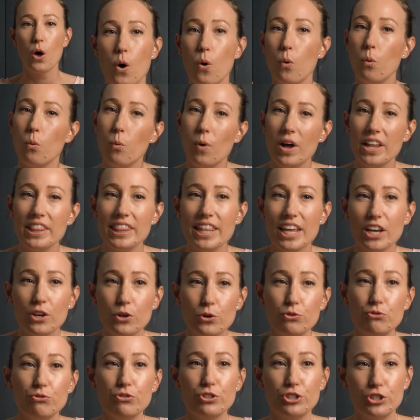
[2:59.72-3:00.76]
One that
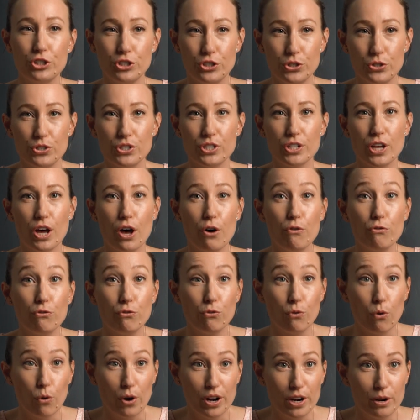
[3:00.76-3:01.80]
could reduce
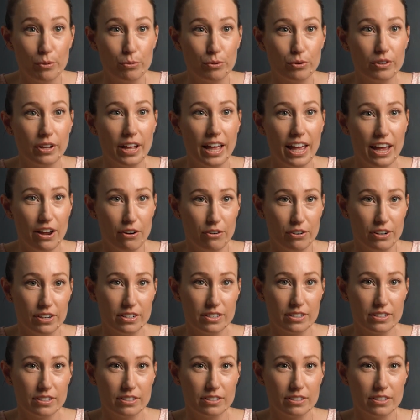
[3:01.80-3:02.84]
avoidable
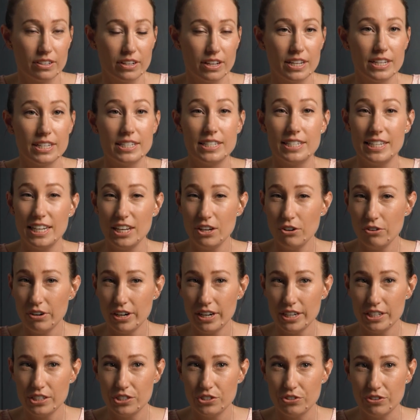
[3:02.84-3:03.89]
errors,
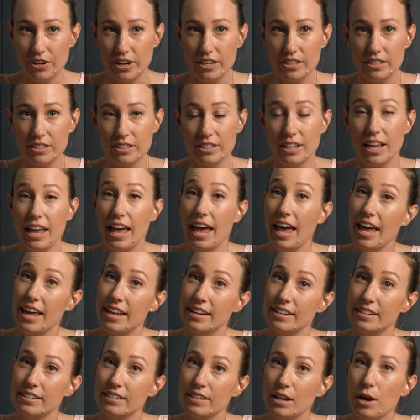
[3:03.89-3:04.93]
decrease stress,
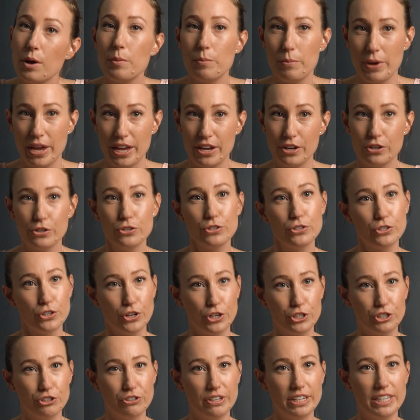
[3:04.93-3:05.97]
and make
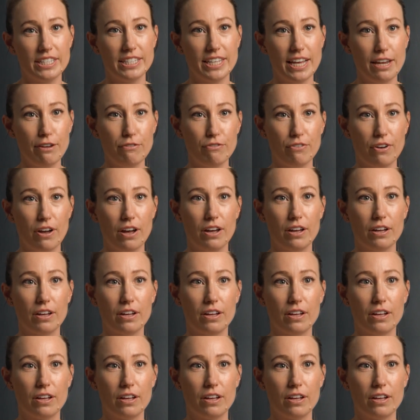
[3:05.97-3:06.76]
surgery safer.